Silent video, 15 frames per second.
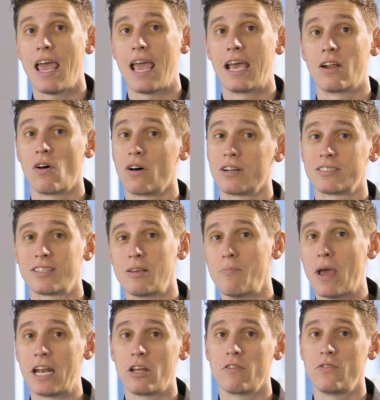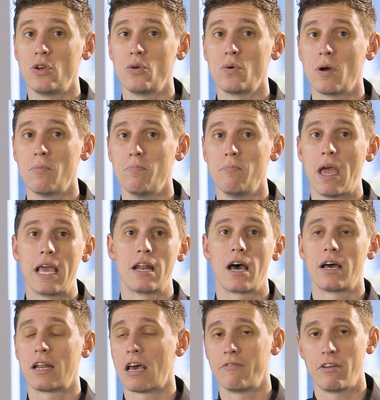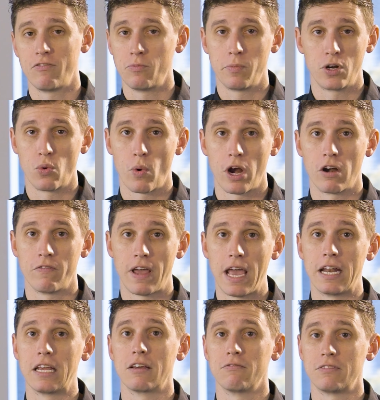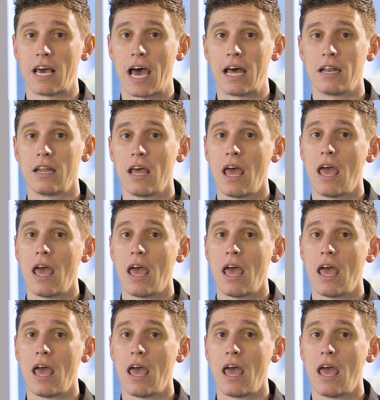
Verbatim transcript: And honestly, many of you may not have even been aware of any of that.